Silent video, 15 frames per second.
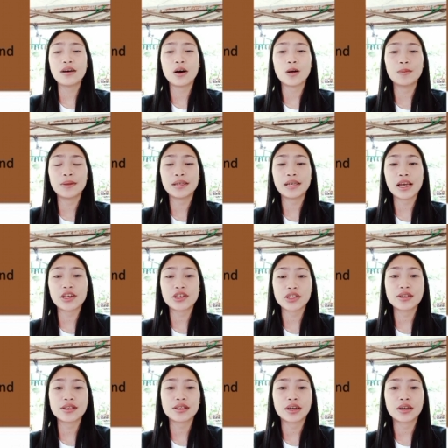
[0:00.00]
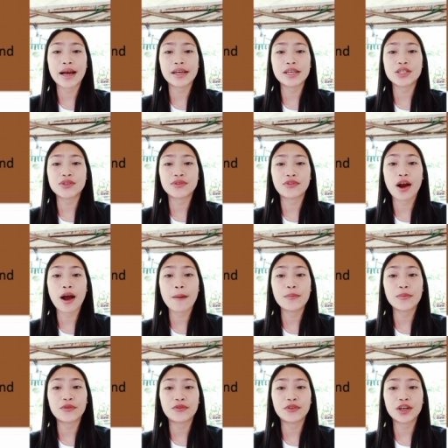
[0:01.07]
obligations arise from
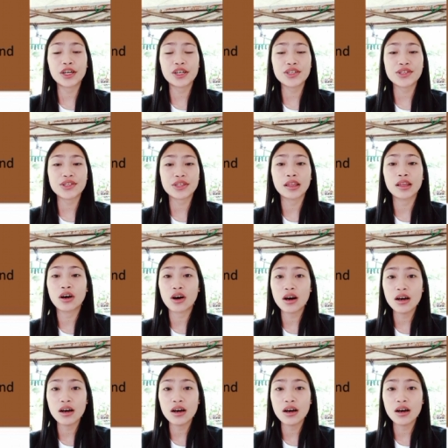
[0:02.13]
first law,